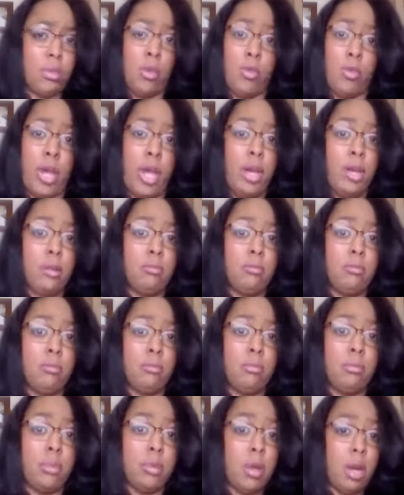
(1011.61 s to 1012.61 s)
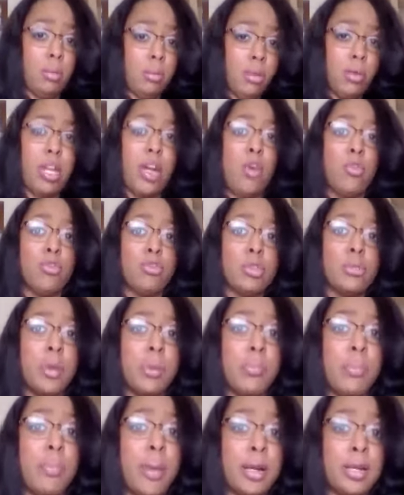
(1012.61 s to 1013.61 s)
Okay? I'm going to get on some
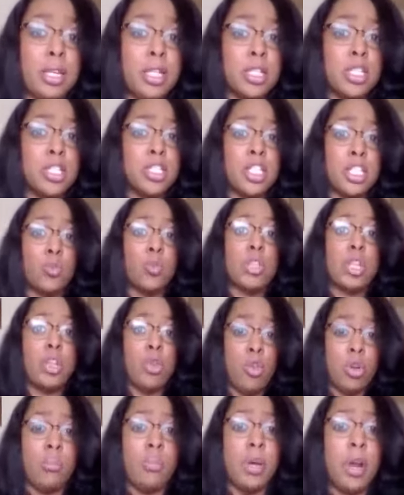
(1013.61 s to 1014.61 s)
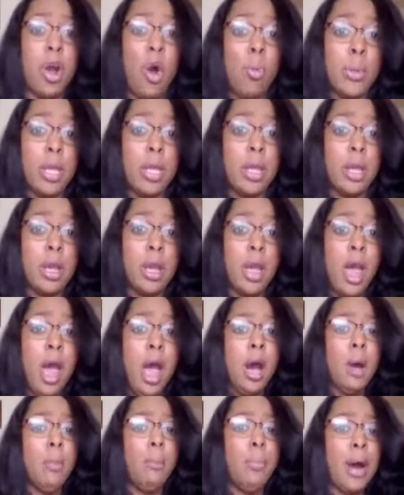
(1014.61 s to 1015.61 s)
people about this because this is what the Lord had put on me.
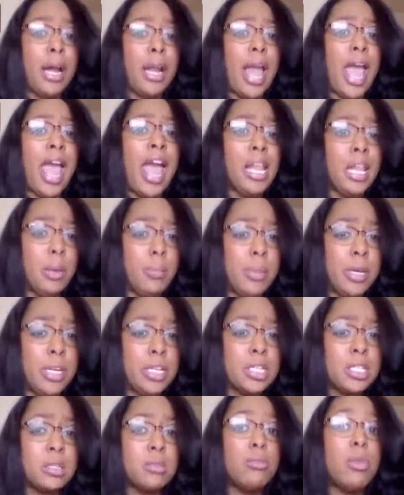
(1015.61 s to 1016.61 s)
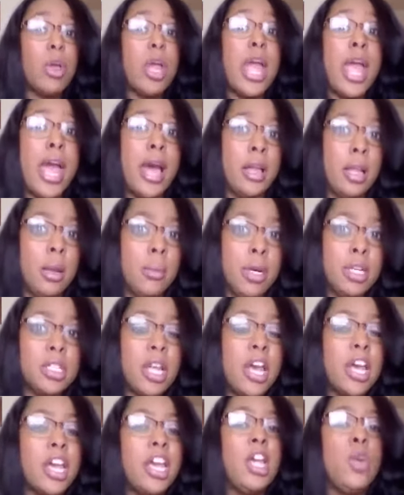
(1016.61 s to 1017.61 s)
But Elymas, Elymas,
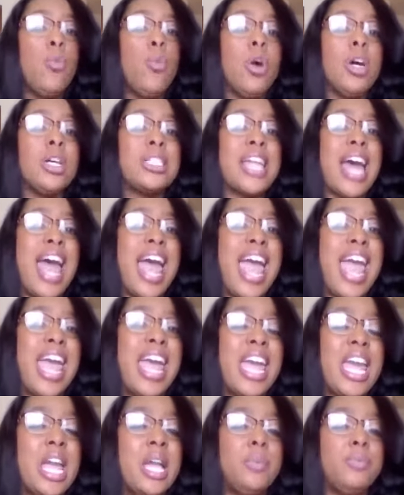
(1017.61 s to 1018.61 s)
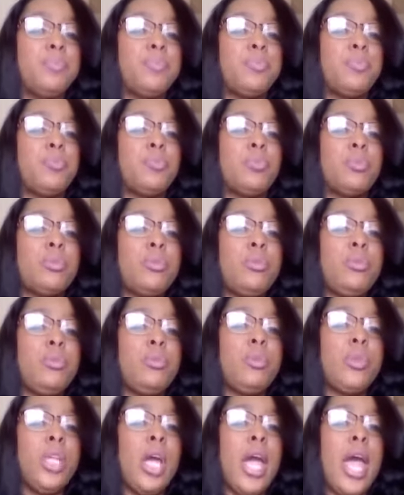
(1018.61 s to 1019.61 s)
he was a,
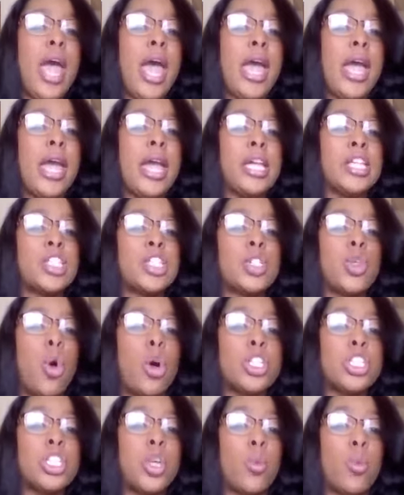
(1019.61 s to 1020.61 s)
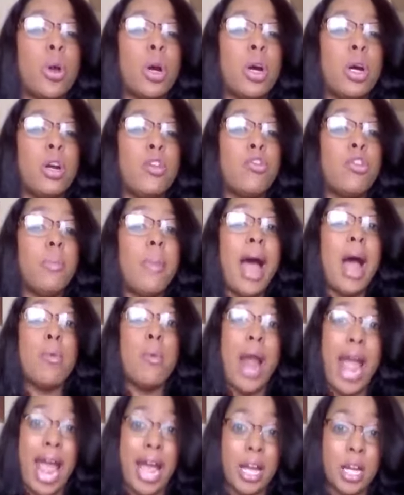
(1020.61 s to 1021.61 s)
a sorcerer from
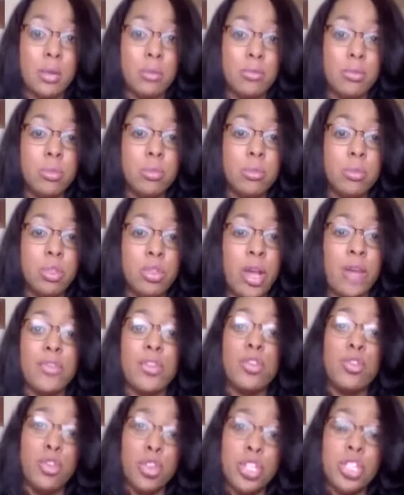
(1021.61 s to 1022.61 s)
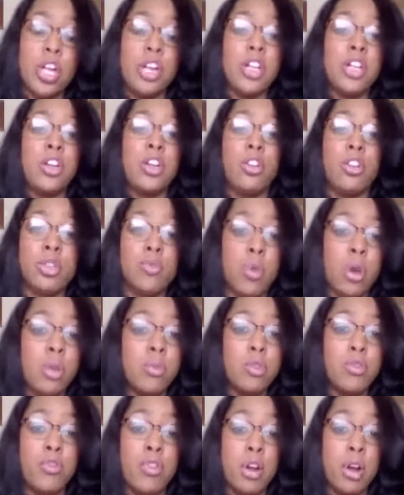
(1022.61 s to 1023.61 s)
Iraq. You have to do your study to know that's where he
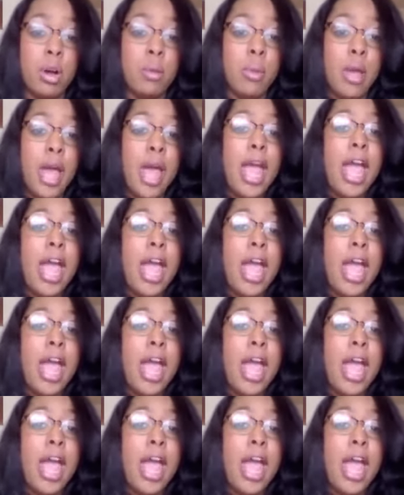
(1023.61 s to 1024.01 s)
was from.